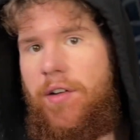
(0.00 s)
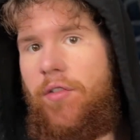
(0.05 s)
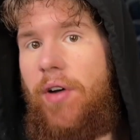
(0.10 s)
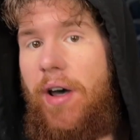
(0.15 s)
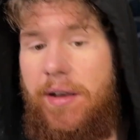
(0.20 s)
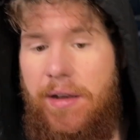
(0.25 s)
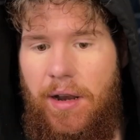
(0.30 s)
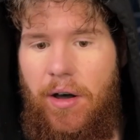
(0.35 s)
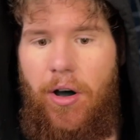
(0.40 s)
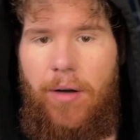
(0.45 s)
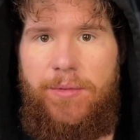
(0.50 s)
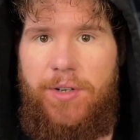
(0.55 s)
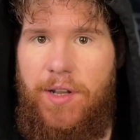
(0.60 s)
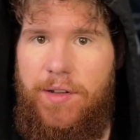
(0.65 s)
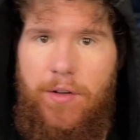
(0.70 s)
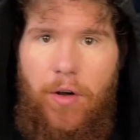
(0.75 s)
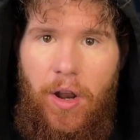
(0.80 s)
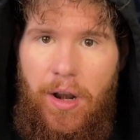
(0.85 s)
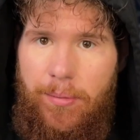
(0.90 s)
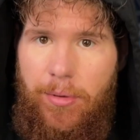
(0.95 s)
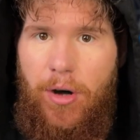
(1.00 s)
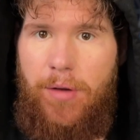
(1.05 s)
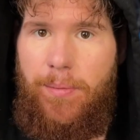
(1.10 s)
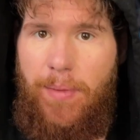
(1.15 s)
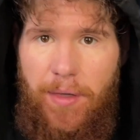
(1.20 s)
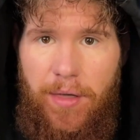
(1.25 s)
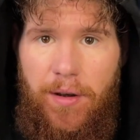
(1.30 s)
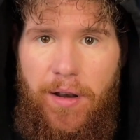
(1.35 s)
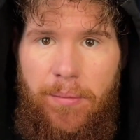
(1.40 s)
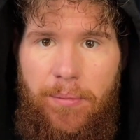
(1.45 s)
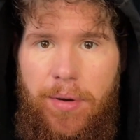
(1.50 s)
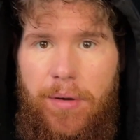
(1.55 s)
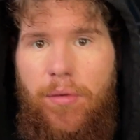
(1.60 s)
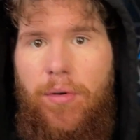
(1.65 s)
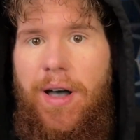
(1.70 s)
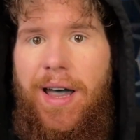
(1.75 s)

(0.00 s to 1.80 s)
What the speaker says: And right now I'm just all about Methylene Blue.